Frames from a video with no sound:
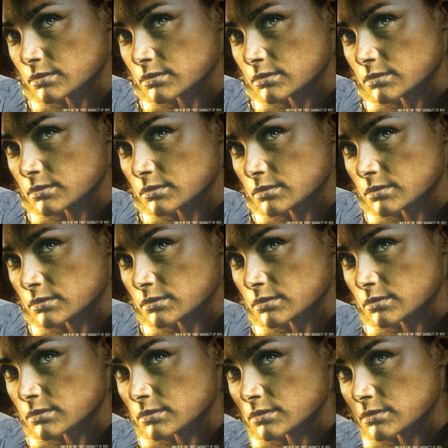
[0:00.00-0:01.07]

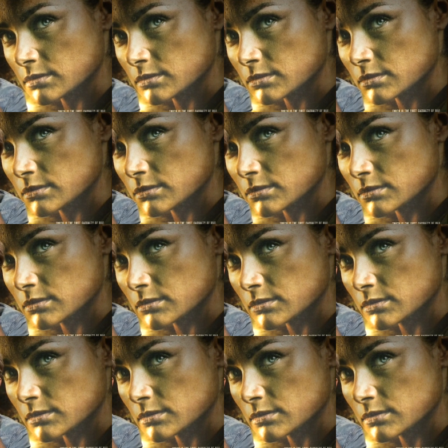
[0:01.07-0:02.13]

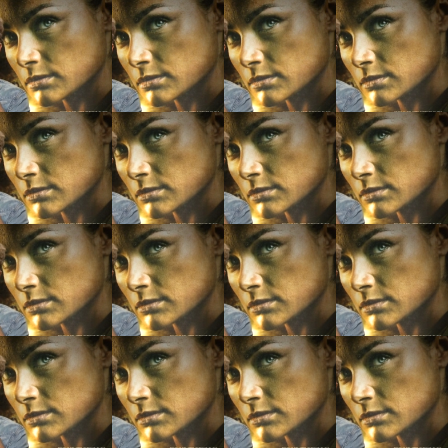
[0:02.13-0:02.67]
[no speech]